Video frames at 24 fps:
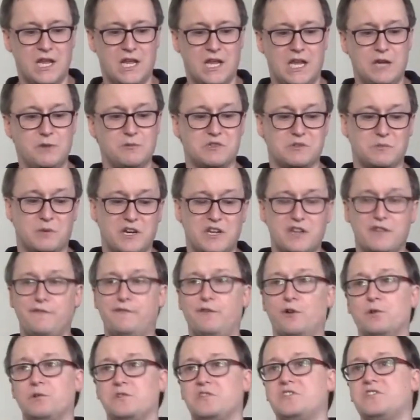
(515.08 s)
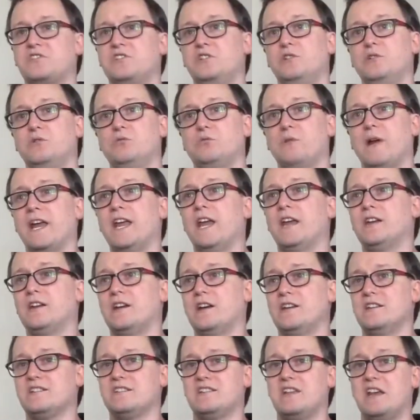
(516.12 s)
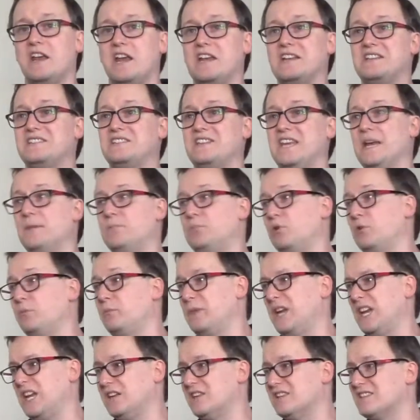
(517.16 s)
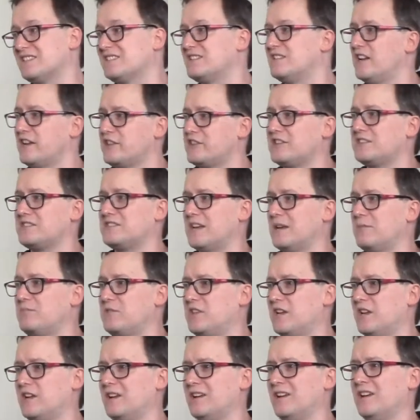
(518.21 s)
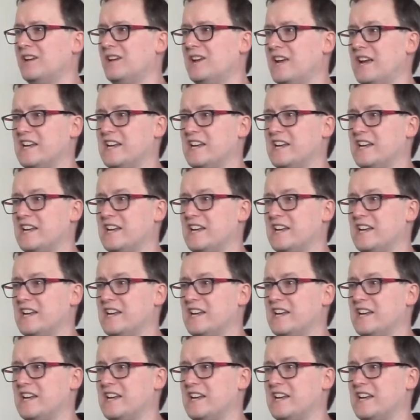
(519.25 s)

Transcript: He was one of the folks to recognize that a sample mean is not the same thing